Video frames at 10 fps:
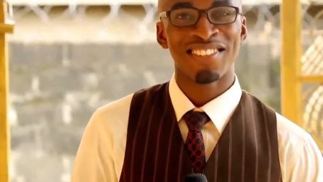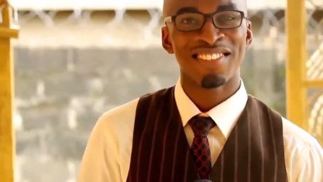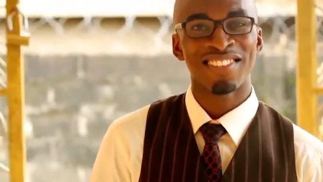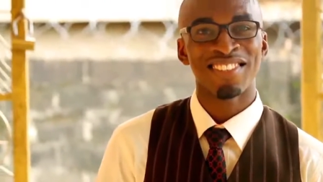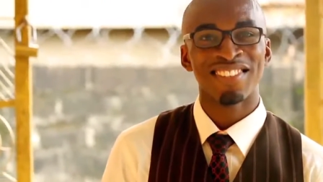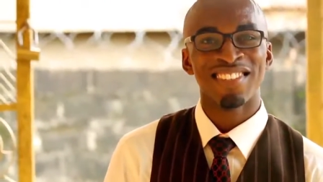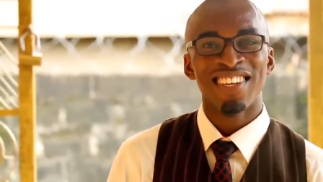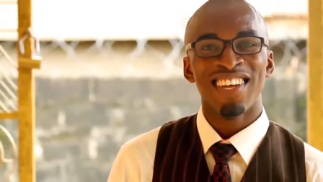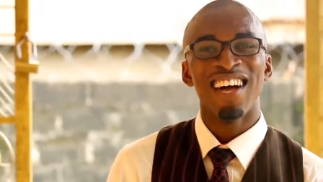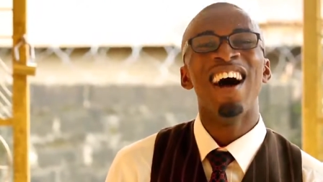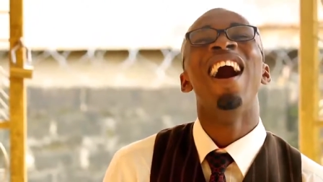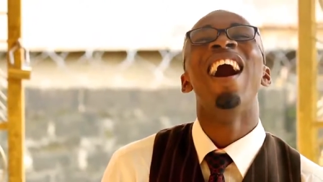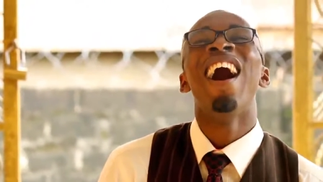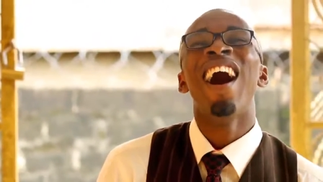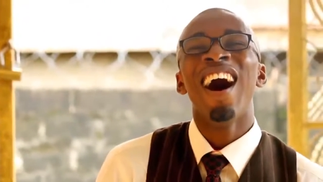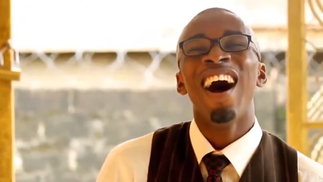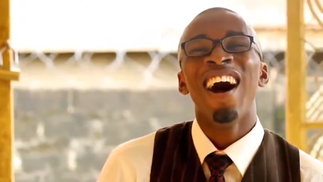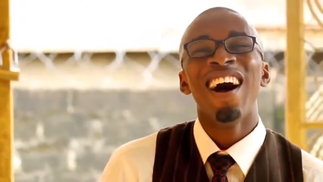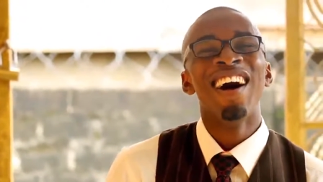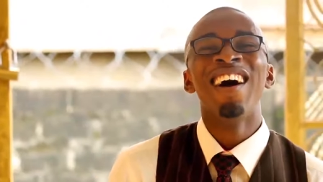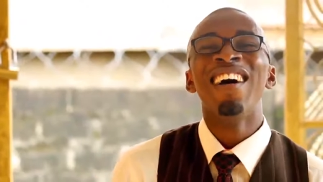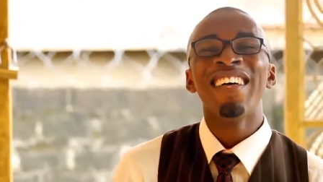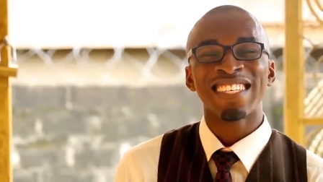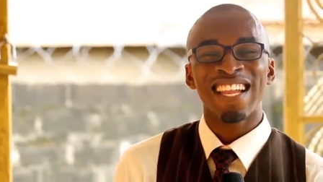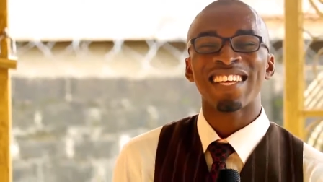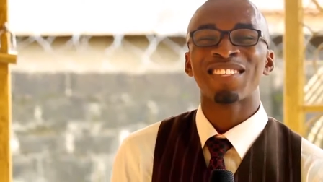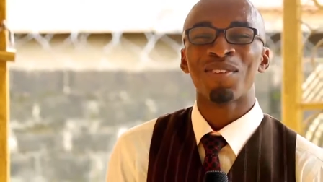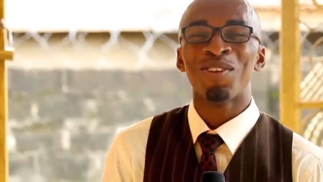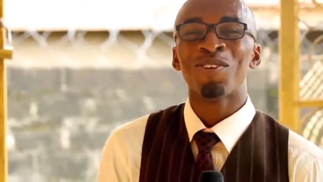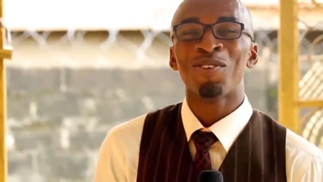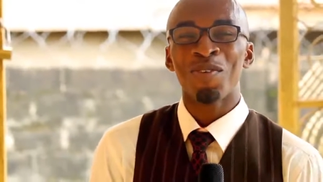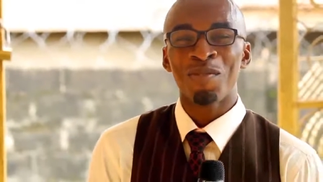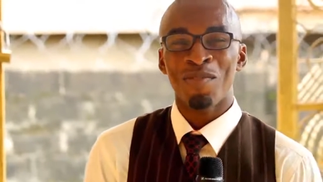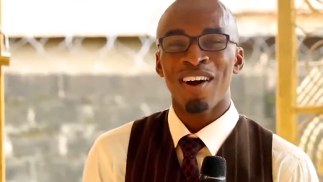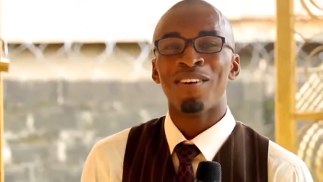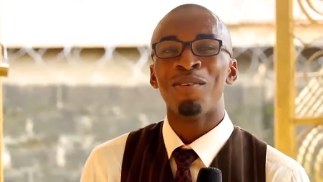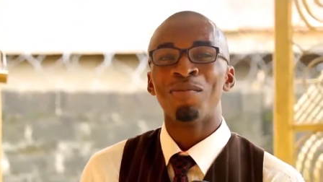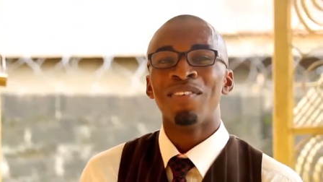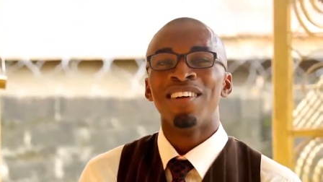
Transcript: growth from what we used to know to what we know now and what we